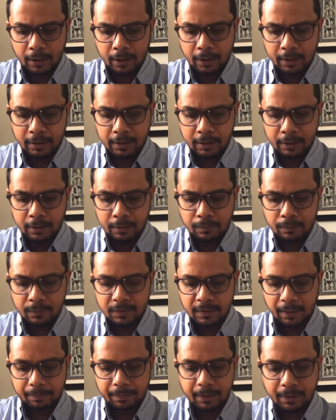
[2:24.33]
in
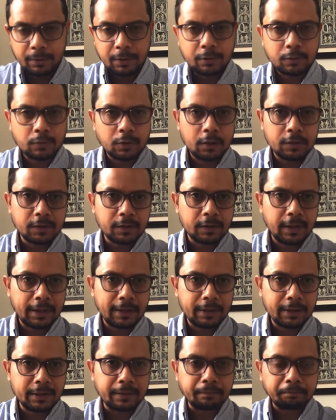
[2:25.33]
September
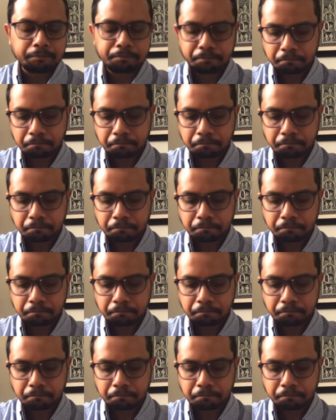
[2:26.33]
2019.